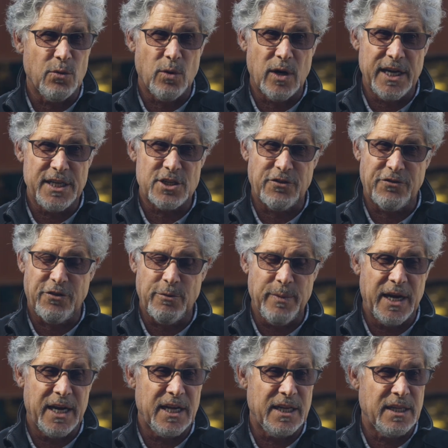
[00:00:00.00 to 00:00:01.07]
the wines are
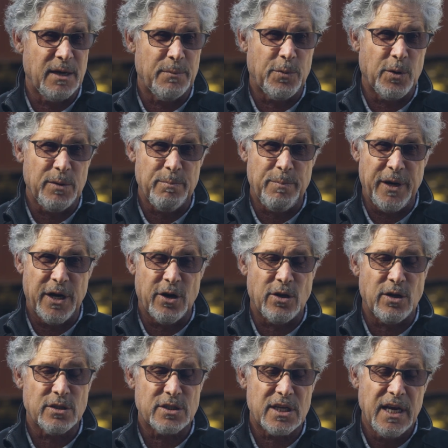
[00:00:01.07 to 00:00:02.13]
fermented and they're put in
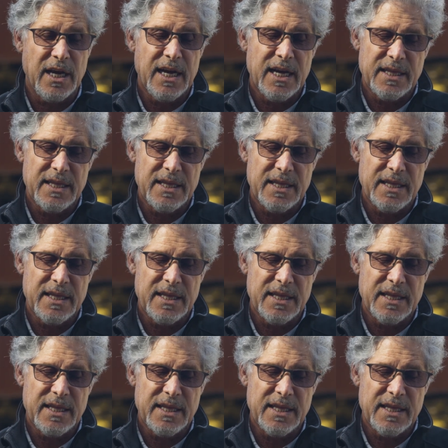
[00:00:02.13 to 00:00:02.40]
barrels,